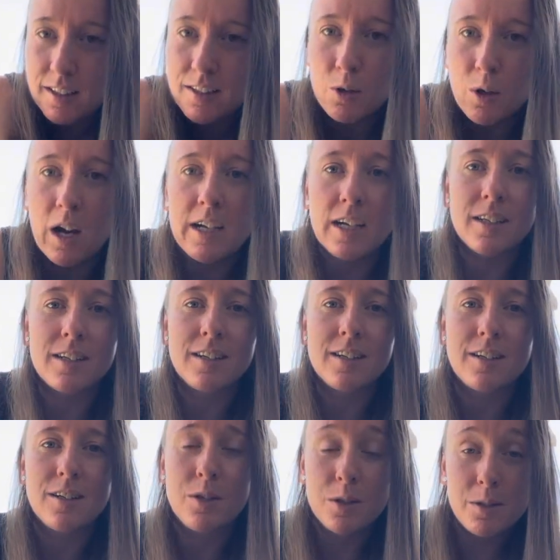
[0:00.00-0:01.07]
Try it.
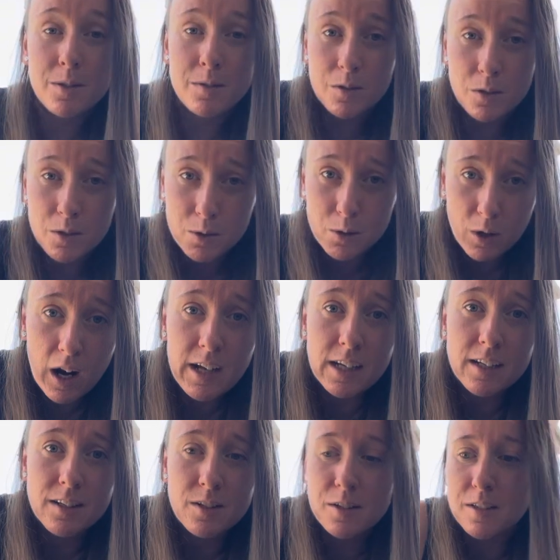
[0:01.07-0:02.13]
Just just try
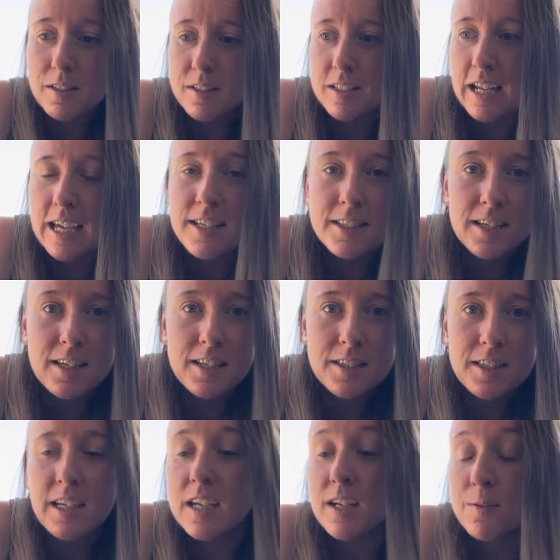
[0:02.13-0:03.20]
it. Just taste it and
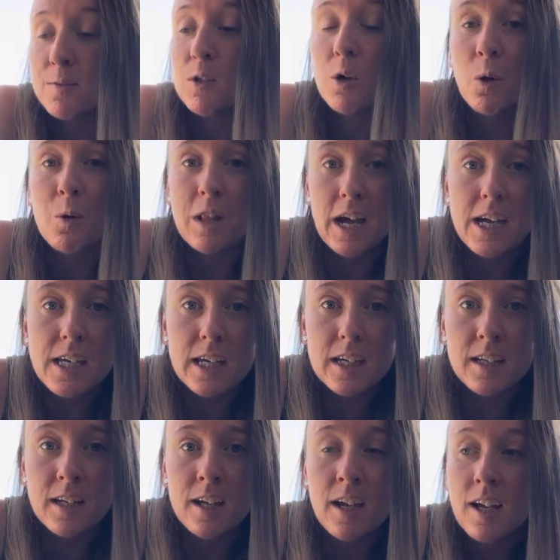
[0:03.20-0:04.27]
see and if you don't like
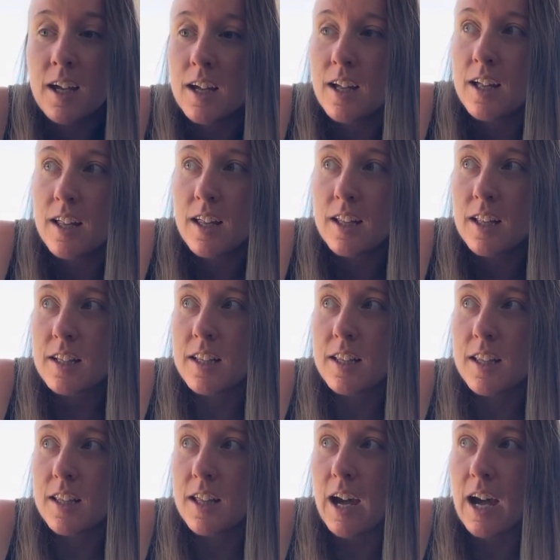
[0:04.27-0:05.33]
it,
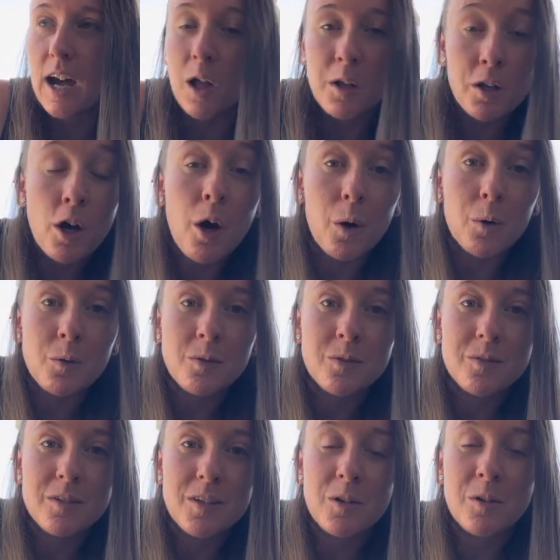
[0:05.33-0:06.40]
I'll know.
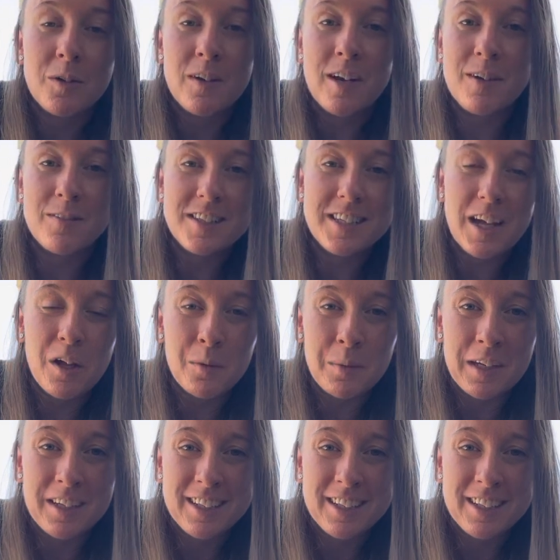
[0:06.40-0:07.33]
You don't even have to tell me.